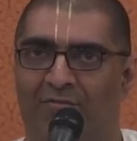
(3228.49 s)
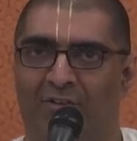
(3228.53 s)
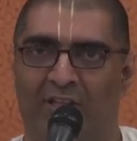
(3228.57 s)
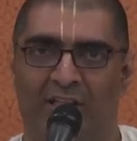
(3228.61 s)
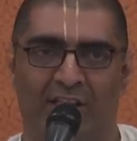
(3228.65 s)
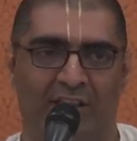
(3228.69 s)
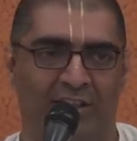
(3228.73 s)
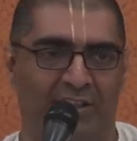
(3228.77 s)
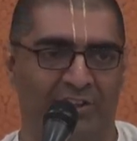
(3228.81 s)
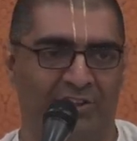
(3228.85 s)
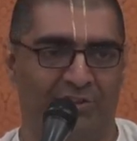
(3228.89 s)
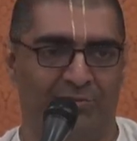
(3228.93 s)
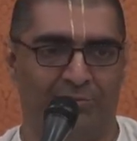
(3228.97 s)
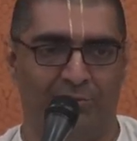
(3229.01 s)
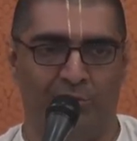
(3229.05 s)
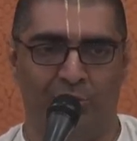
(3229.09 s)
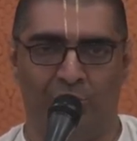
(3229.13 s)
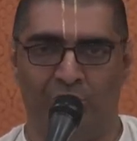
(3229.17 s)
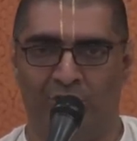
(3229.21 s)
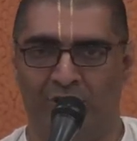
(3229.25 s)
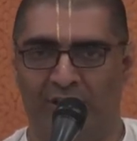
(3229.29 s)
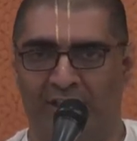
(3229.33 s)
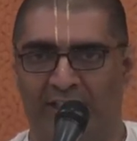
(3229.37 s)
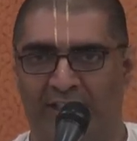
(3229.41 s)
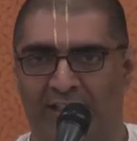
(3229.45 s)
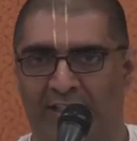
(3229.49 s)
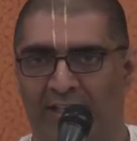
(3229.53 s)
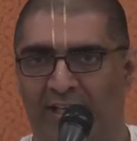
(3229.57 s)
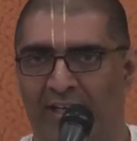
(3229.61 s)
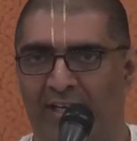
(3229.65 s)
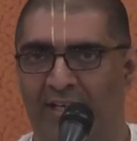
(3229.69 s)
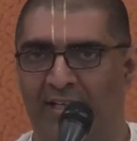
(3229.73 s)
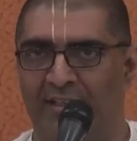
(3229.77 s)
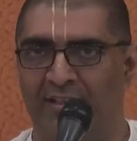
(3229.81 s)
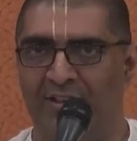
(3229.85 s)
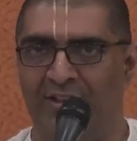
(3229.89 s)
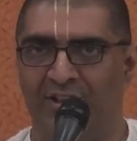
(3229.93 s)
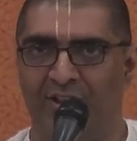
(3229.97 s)
whether it is music,
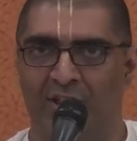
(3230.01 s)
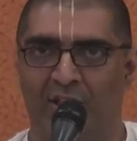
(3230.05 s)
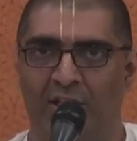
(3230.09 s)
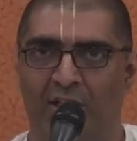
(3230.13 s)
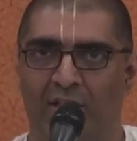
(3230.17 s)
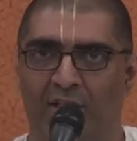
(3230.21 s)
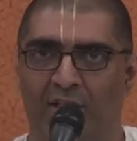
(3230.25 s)
dance,